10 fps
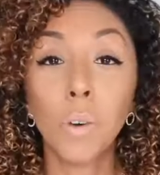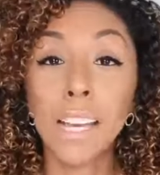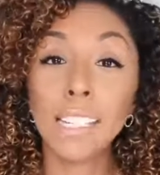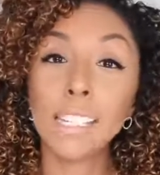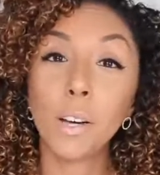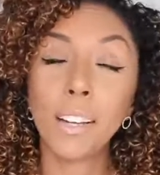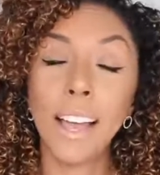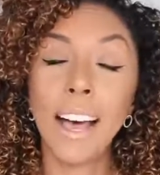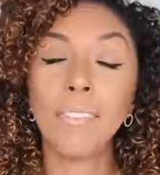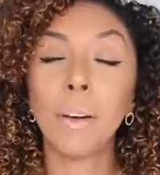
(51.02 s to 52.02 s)
Rice is known to
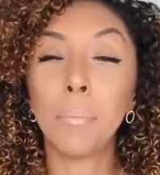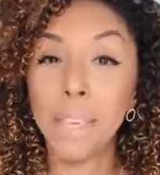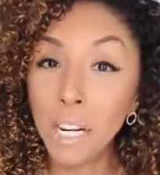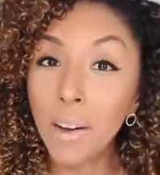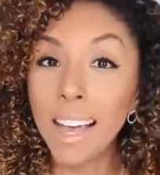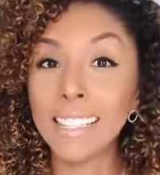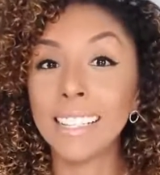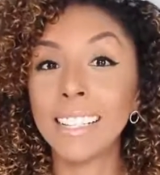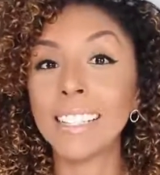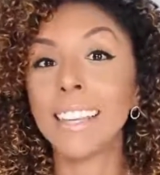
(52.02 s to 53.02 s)
have amino
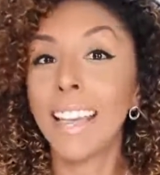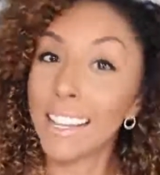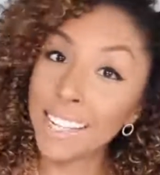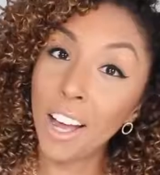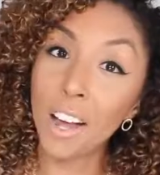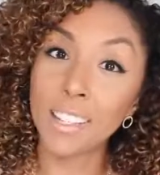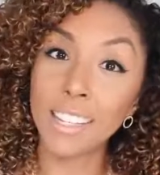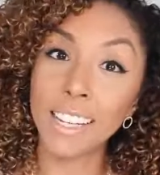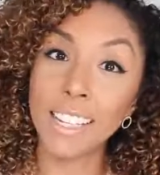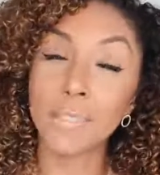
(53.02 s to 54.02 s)
acids,
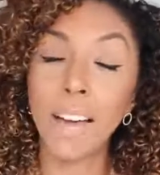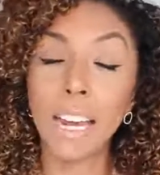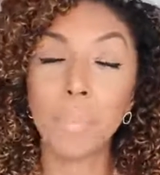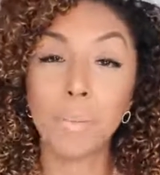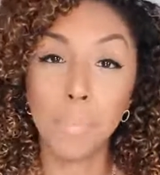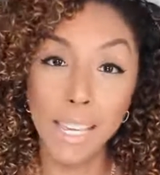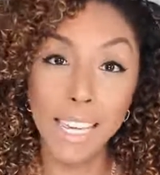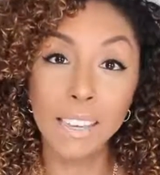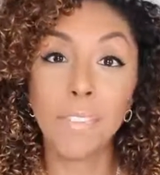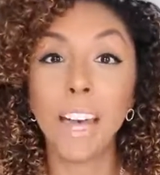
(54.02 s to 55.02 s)
antioxidants, vitamin
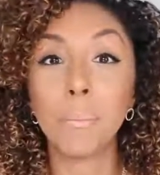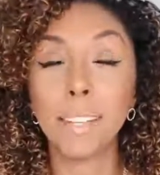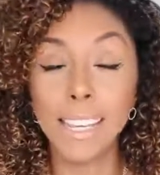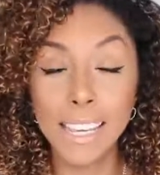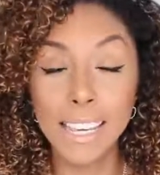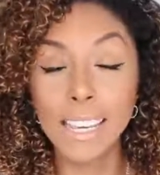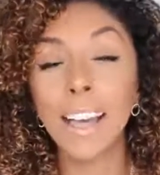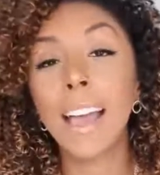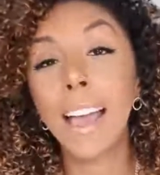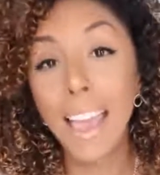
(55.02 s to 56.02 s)
B, vitamin E,
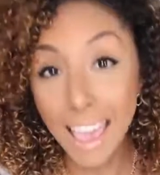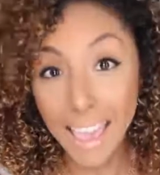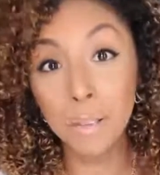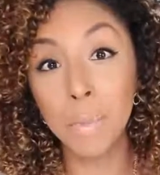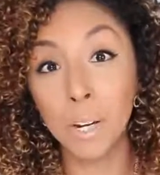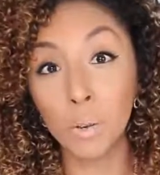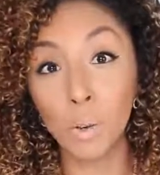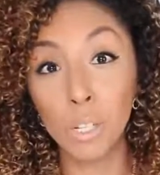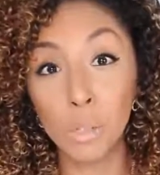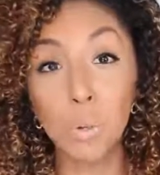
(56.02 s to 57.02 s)
and
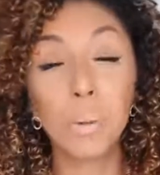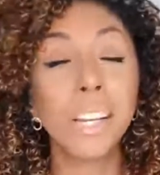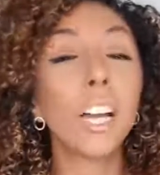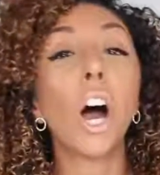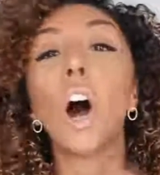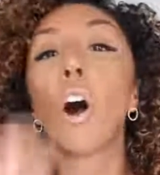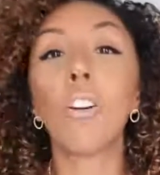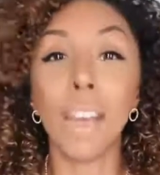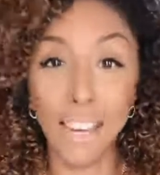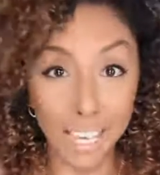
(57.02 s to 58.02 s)
minerals. So we're putting
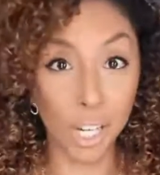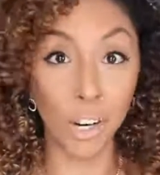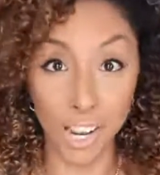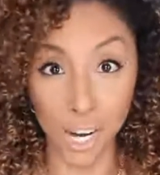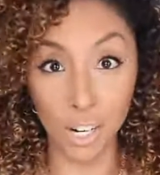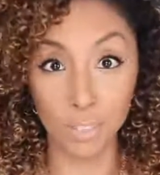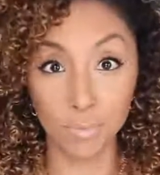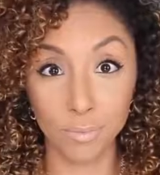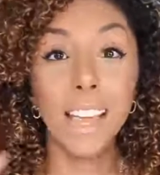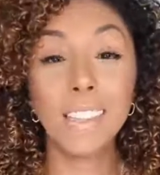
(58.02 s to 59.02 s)
all that in our hair.
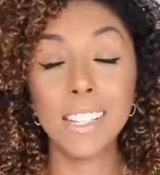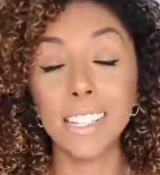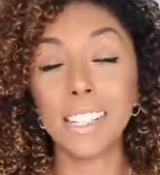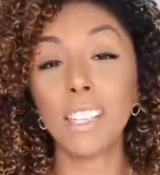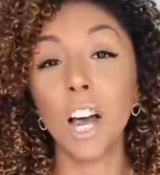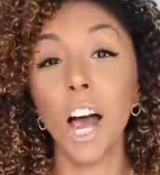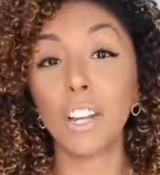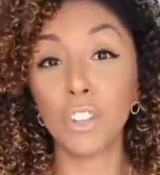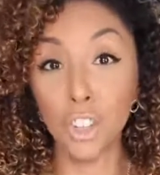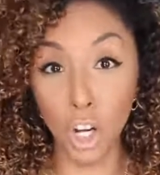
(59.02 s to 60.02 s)
And this is
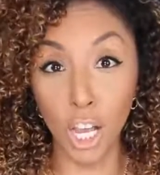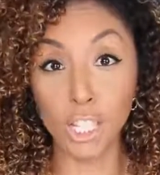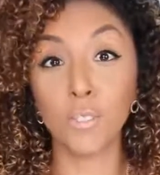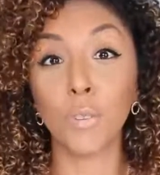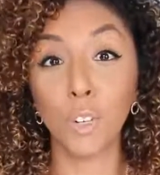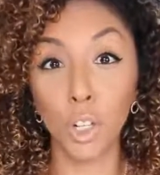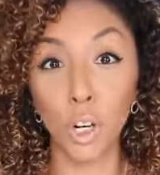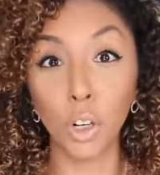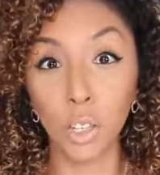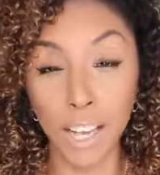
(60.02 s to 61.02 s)
not just for
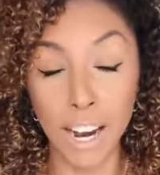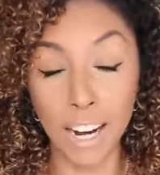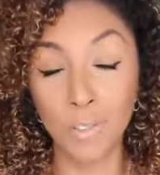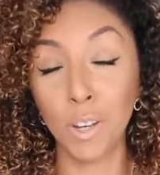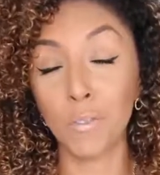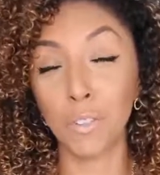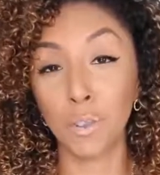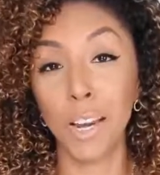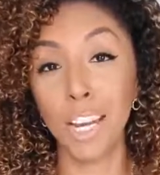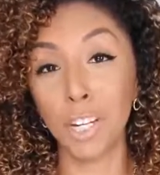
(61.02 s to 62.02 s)
curly hair. If you have
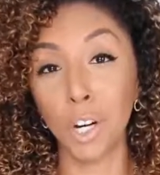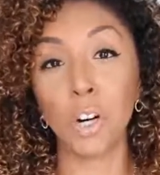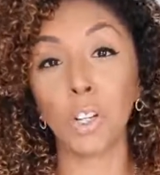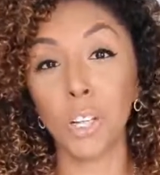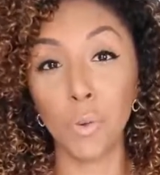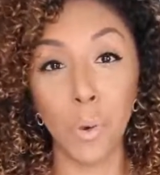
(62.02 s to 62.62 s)
straight, curly,